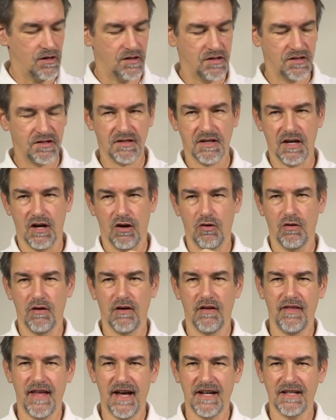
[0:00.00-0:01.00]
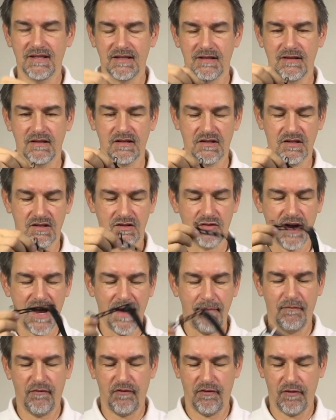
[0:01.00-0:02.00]
So that's the
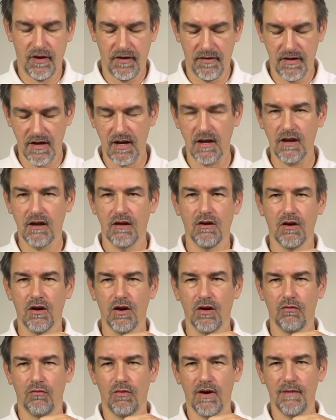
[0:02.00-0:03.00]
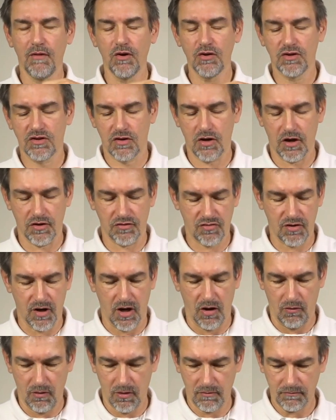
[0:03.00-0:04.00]
strap for the remote
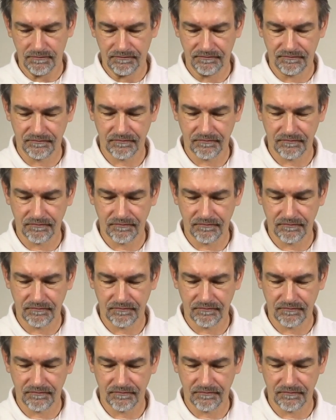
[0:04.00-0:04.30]
control.